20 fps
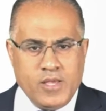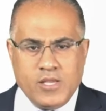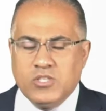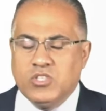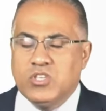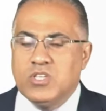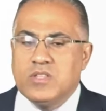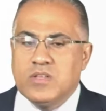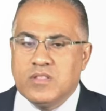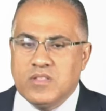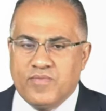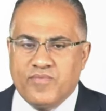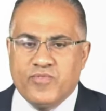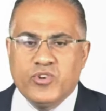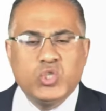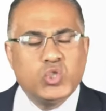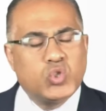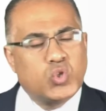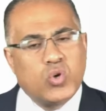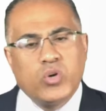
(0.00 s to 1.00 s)
Consider the
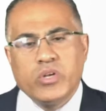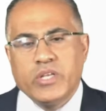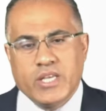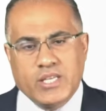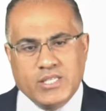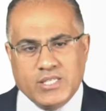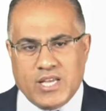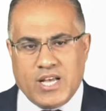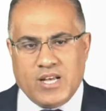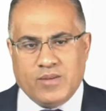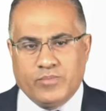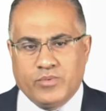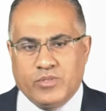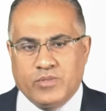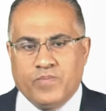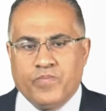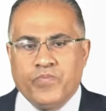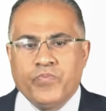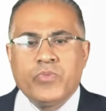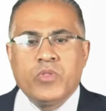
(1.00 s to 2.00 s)
first wrong
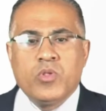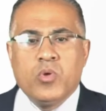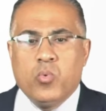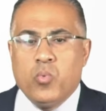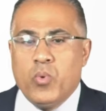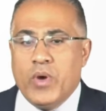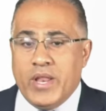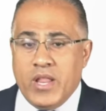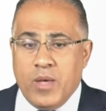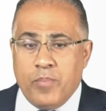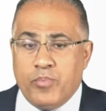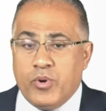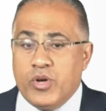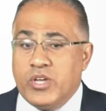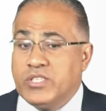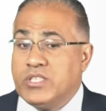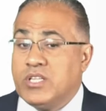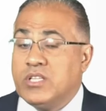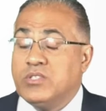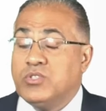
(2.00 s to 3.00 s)
example. When a
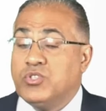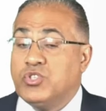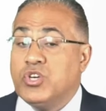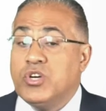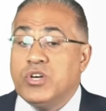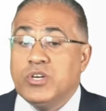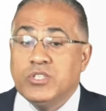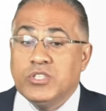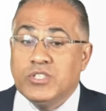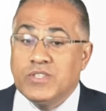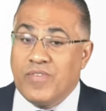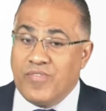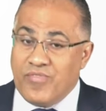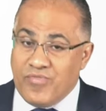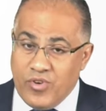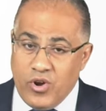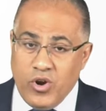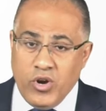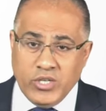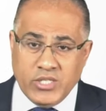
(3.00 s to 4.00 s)
person turns
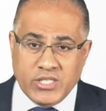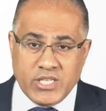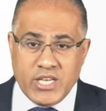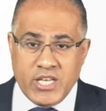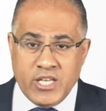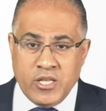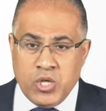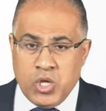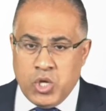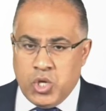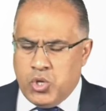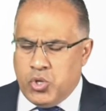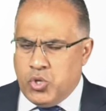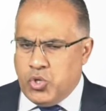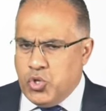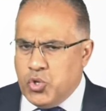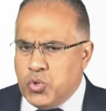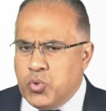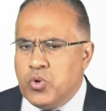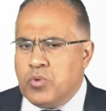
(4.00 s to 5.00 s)
30,
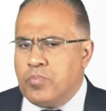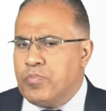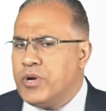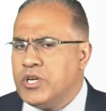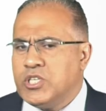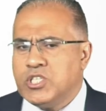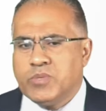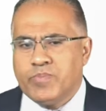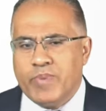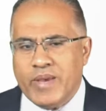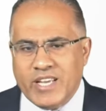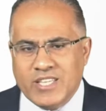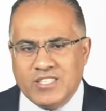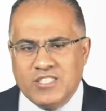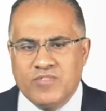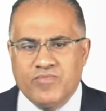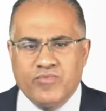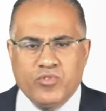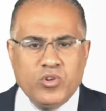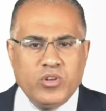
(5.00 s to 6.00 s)
your
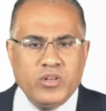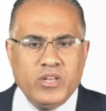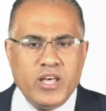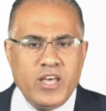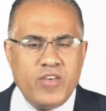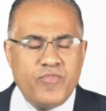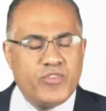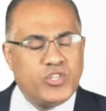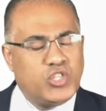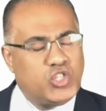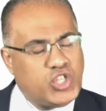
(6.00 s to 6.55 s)
perspective on life